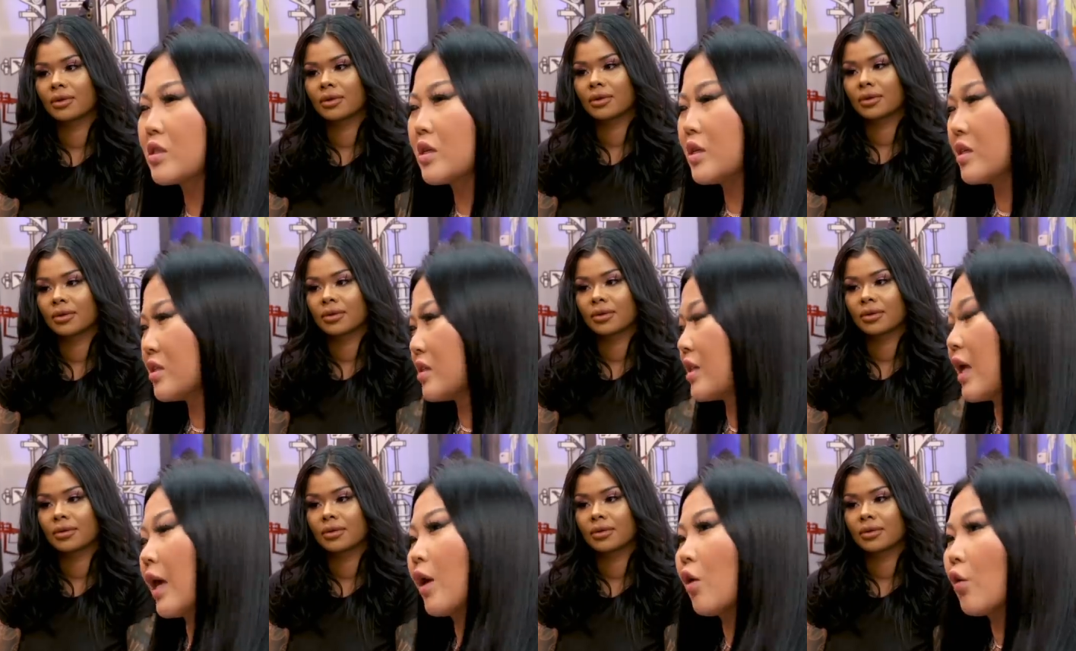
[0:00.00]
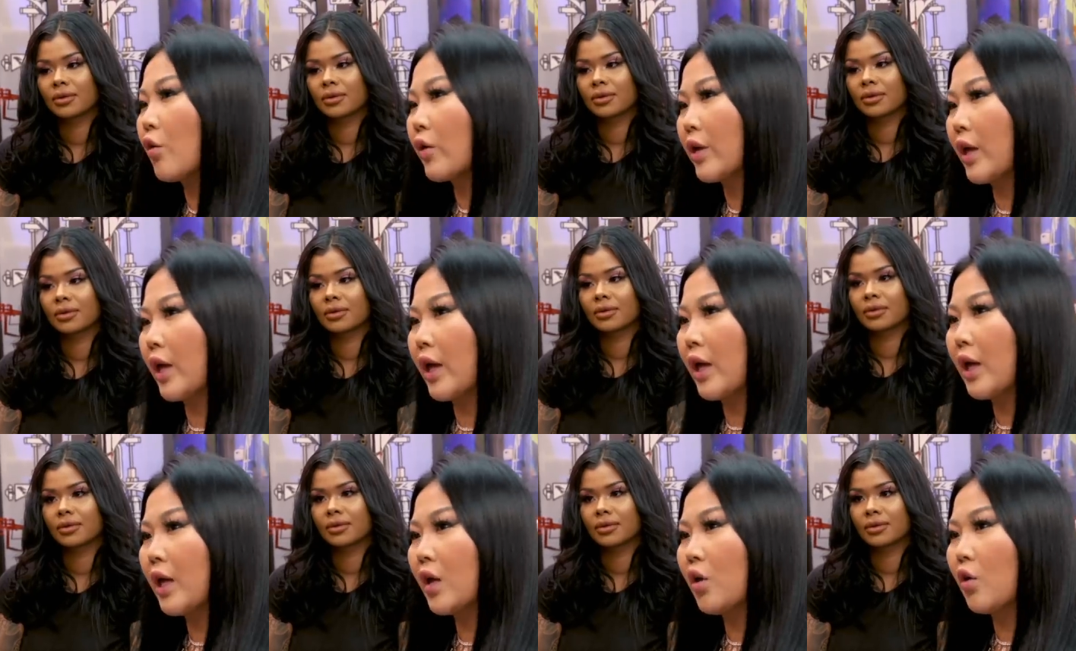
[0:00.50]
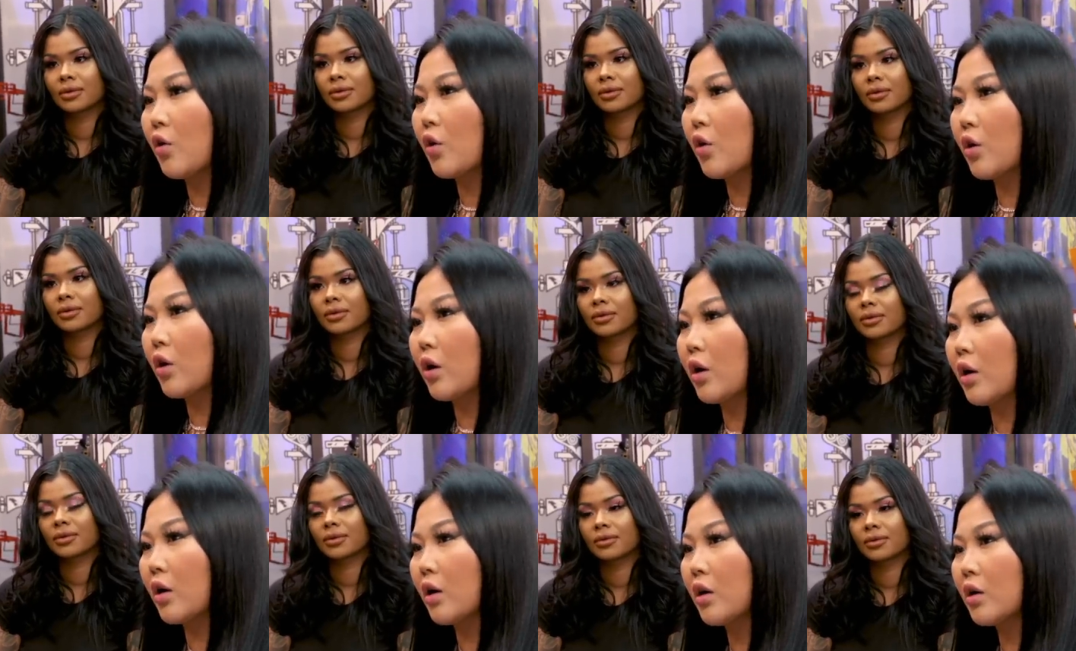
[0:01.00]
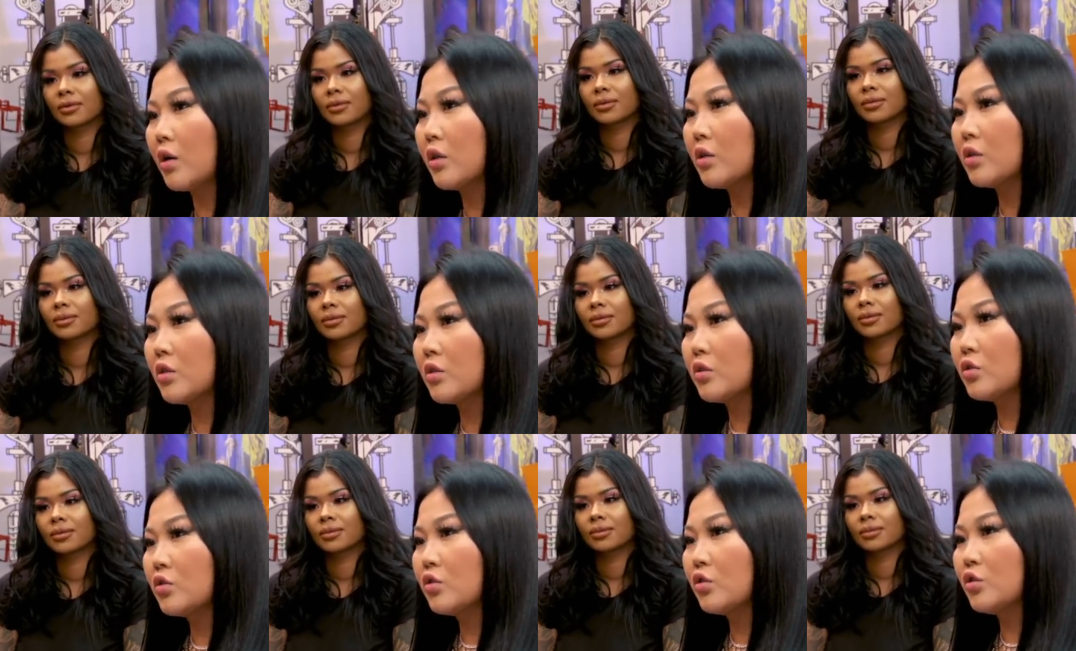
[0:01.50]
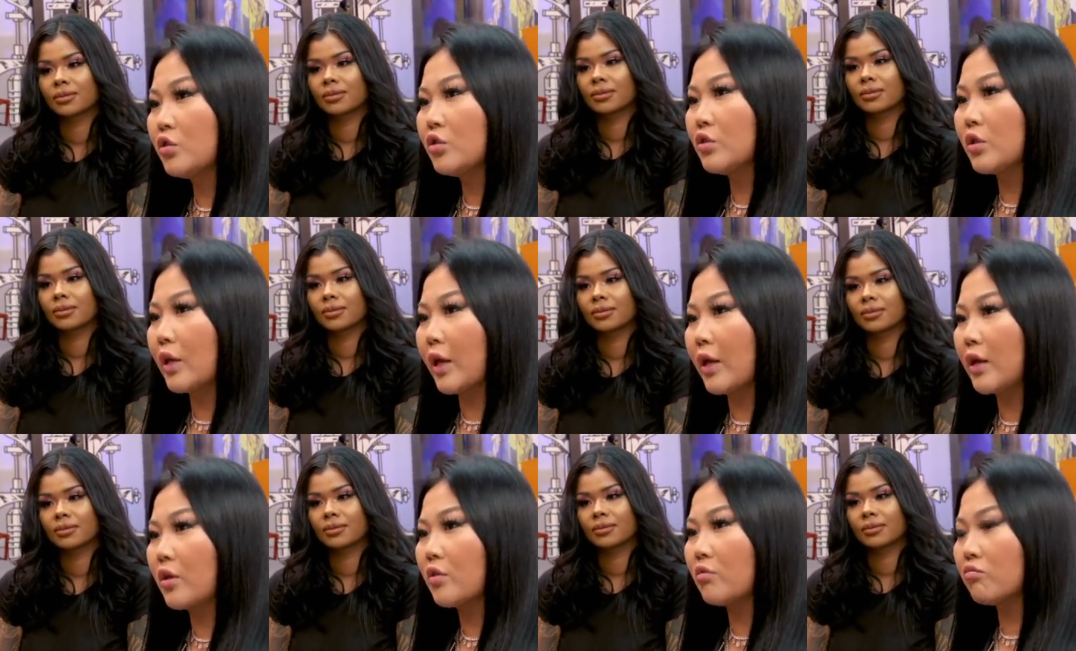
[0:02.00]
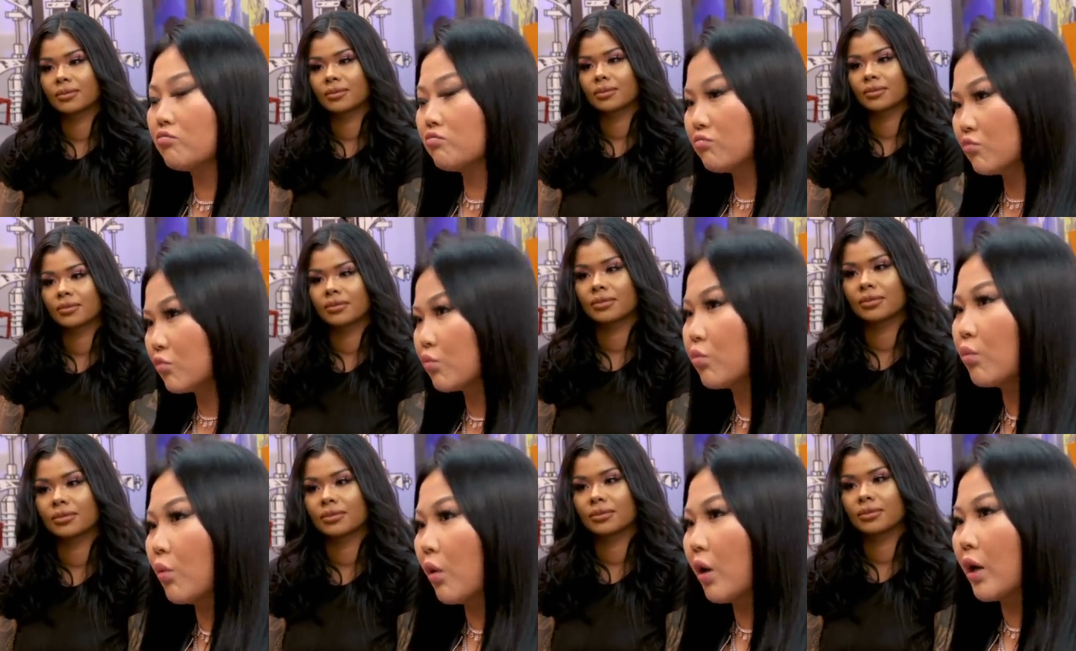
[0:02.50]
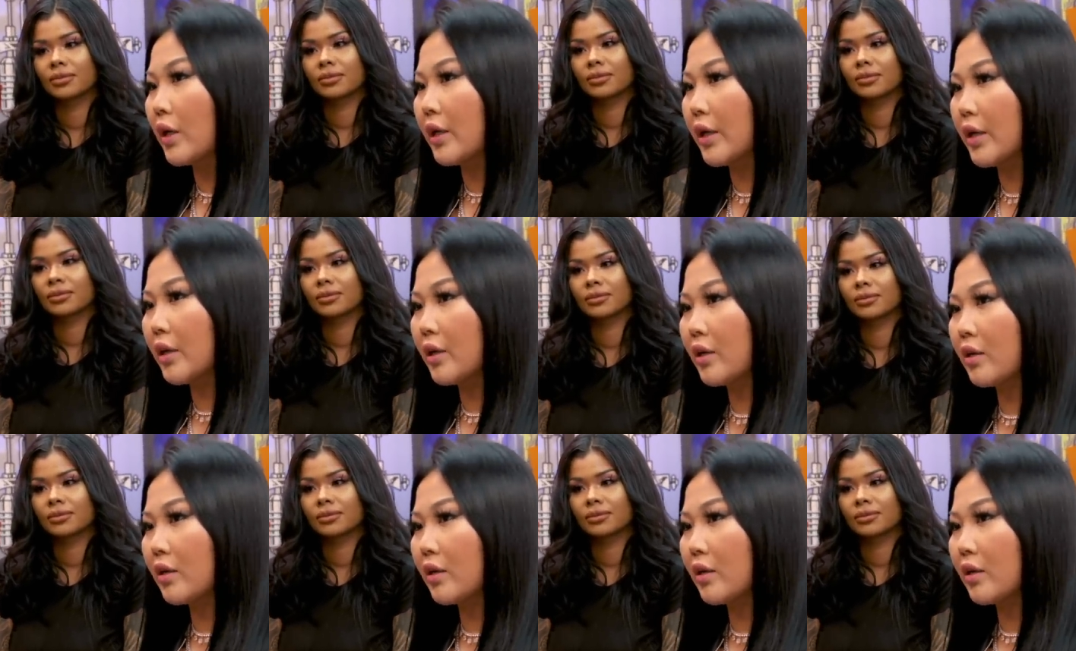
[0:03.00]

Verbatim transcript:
Speaker 1: Is that okay, or do you like want it?